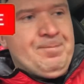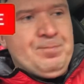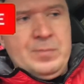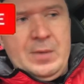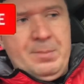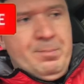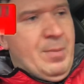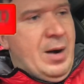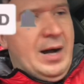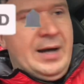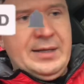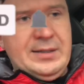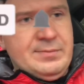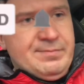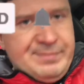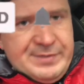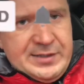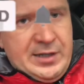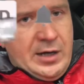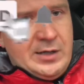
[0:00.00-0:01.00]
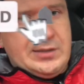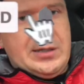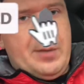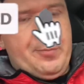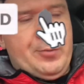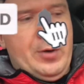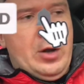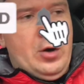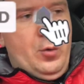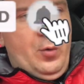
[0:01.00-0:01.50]
Mine starts
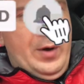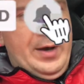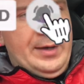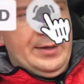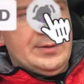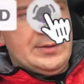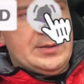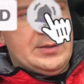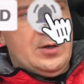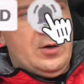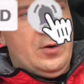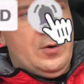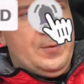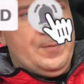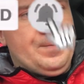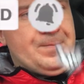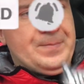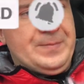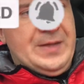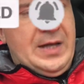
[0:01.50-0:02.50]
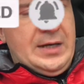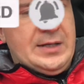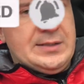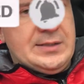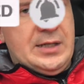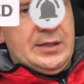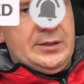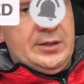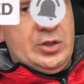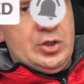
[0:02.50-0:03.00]
up right away, so that is
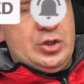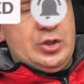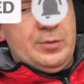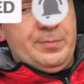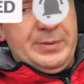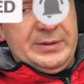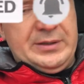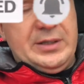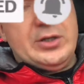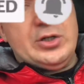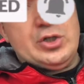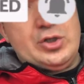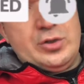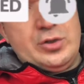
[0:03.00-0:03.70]
not the issue, but the issue